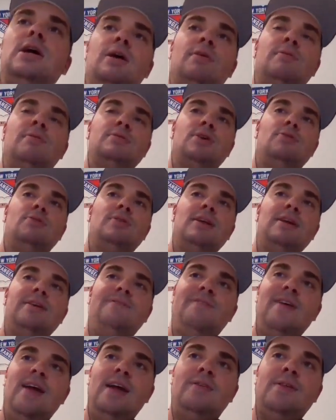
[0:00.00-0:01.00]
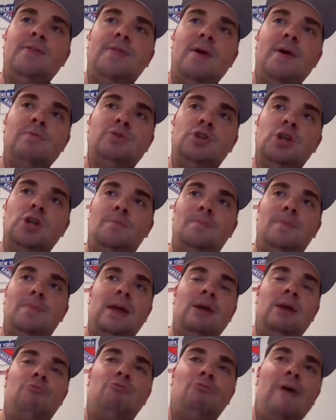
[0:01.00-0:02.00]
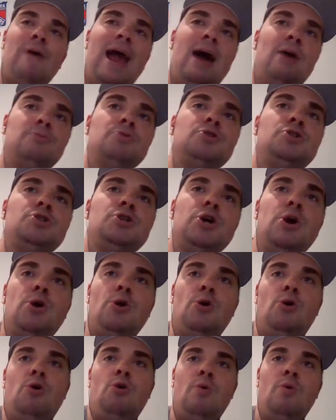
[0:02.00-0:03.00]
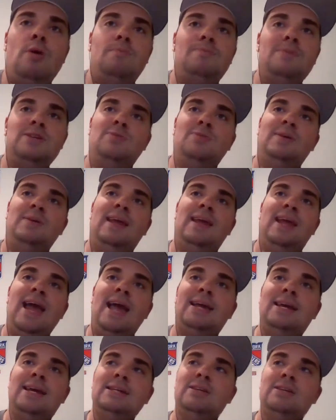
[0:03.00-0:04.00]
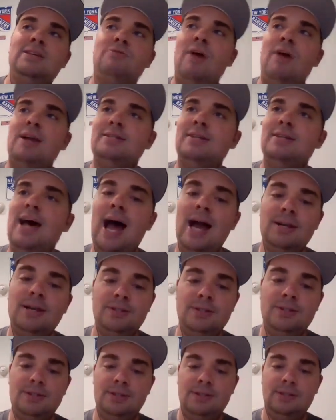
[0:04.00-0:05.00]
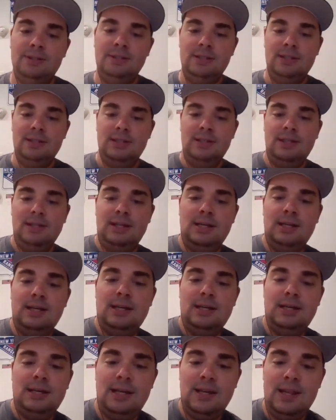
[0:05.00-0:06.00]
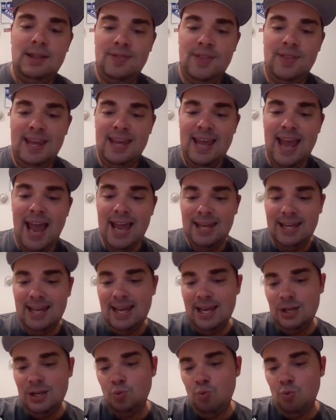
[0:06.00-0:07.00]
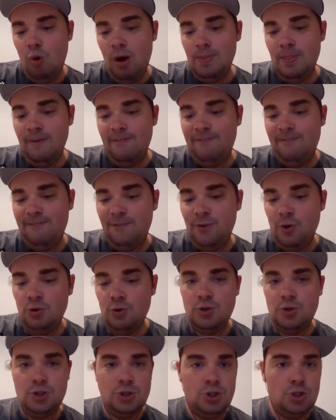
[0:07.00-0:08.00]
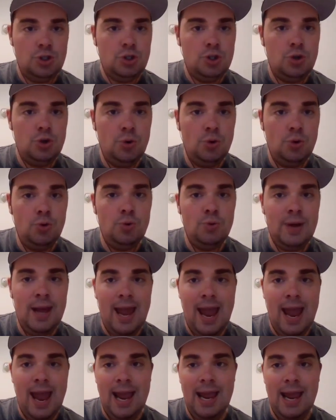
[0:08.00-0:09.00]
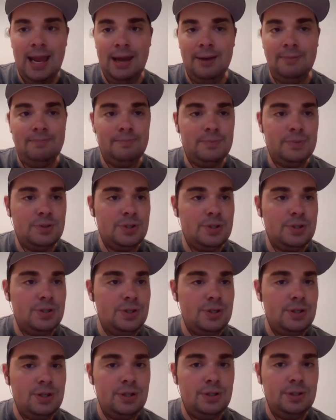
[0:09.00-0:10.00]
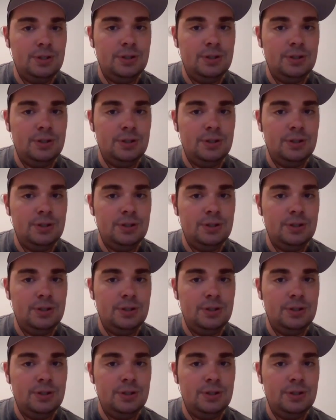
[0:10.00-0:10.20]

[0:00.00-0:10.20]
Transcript: it was only fate that there was going to be round 2 between the Yankees and Red Sox. The Yankees won the first 2 games